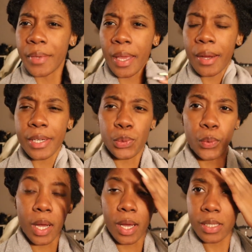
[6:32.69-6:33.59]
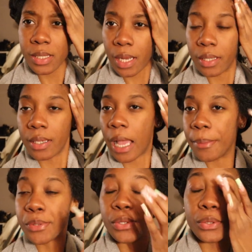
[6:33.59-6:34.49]
hair is washed i look
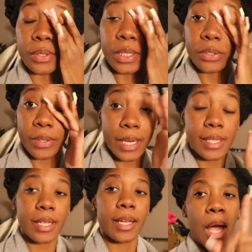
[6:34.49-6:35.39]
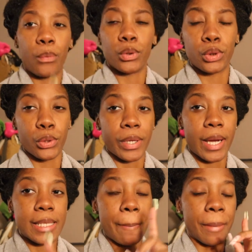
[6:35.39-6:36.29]
absolutely crazy i will show you
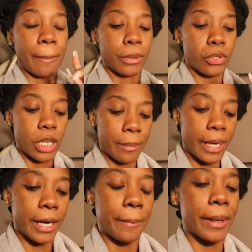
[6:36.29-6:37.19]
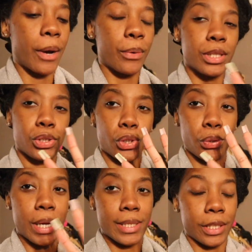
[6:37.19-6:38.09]
guys me blow drying my hair but i wanted to show
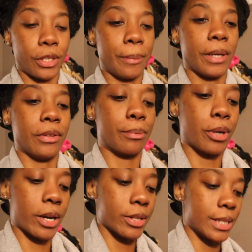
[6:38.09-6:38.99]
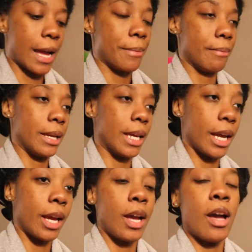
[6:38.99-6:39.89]
you guys a little bit of the progress that i've been
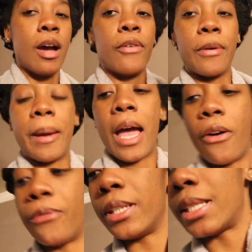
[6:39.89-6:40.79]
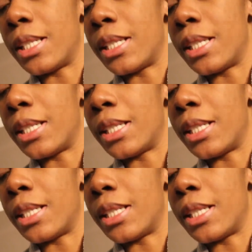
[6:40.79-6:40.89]
making for my outfits